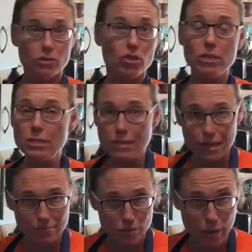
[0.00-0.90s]
cheese
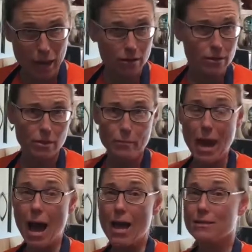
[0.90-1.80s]
that have spattered in the
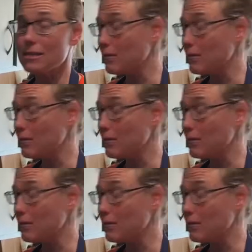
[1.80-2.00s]
past,